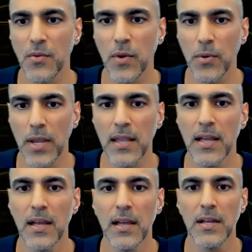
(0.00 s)
where we
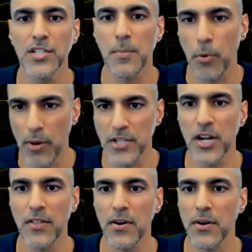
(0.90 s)
support each
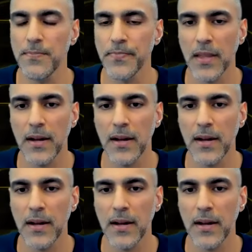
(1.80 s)
other.